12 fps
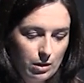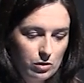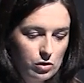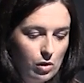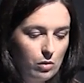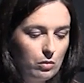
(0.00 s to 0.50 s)

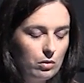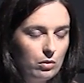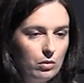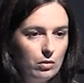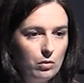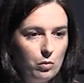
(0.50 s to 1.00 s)
So,
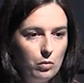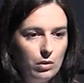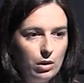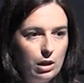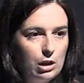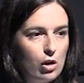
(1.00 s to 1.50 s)

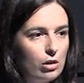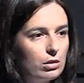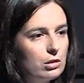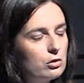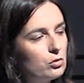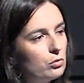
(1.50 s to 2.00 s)
in
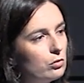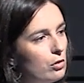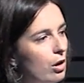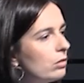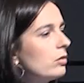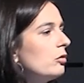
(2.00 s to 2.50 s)
order to
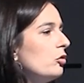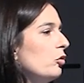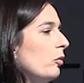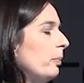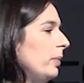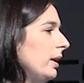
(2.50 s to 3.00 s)
not
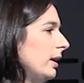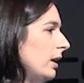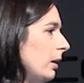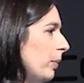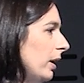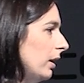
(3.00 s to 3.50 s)
to be
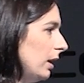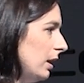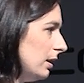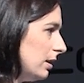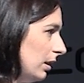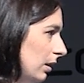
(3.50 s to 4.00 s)
keeping
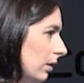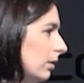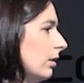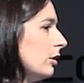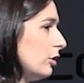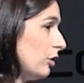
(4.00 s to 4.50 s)
eating
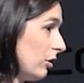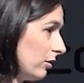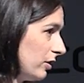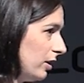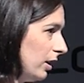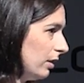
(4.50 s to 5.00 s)

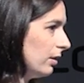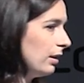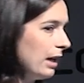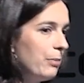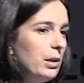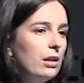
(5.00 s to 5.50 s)
toxic
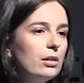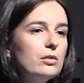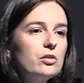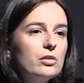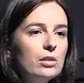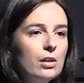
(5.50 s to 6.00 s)

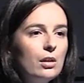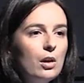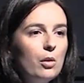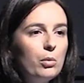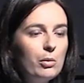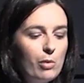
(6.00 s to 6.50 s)
chemicals,
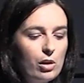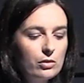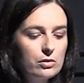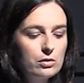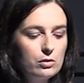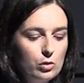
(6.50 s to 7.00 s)
we
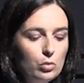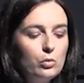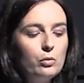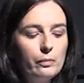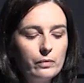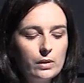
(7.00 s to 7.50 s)
want
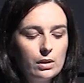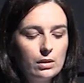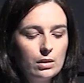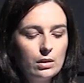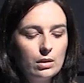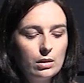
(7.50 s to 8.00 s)
to
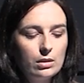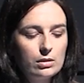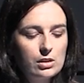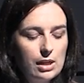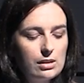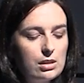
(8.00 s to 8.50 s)

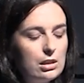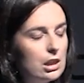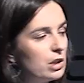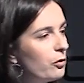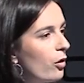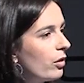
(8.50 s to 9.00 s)
change
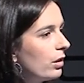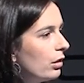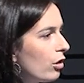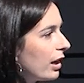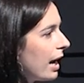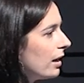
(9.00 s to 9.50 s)
this for
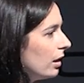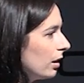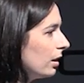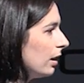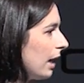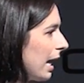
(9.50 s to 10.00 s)
an
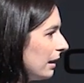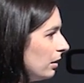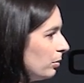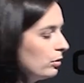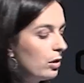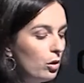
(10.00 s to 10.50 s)
organic
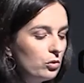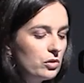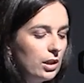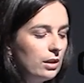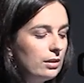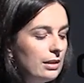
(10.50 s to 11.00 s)
edible
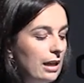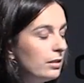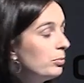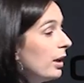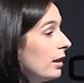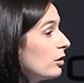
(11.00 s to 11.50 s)
coating
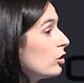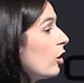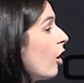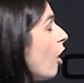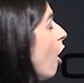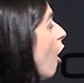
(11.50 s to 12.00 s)
that blends